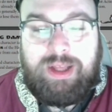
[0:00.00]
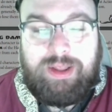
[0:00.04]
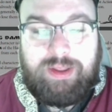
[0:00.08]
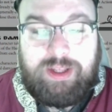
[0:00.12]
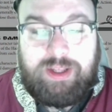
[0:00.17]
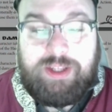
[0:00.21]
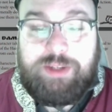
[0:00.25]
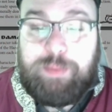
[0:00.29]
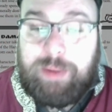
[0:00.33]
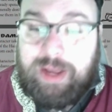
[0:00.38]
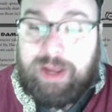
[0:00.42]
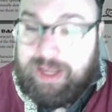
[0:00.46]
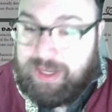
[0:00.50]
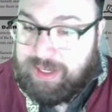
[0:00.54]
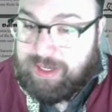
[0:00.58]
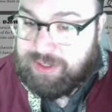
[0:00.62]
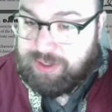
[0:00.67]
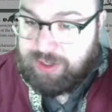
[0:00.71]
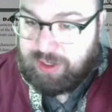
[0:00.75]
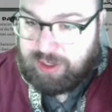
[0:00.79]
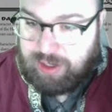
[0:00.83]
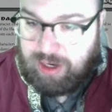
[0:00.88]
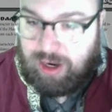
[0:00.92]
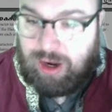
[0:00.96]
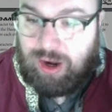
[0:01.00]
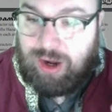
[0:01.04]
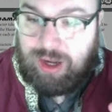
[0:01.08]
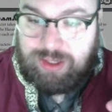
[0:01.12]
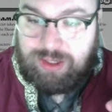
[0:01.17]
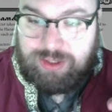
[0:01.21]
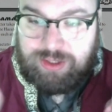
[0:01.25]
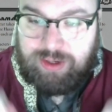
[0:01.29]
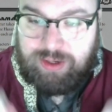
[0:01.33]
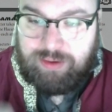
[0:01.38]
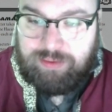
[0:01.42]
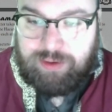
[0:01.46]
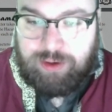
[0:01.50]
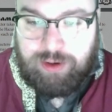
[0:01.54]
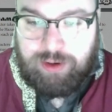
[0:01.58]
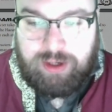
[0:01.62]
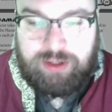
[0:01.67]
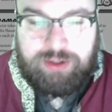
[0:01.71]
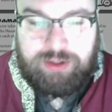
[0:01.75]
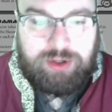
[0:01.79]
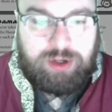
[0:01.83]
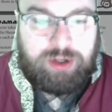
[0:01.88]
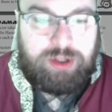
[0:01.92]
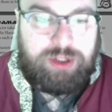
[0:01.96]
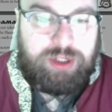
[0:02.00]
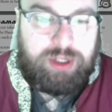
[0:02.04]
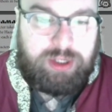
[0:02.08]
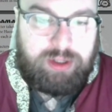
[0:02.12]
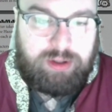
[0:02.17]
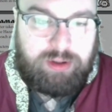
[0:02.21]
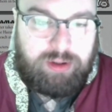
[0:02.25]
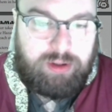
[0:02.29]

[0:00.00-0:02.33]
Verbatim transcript: This pays the cost of their exertion.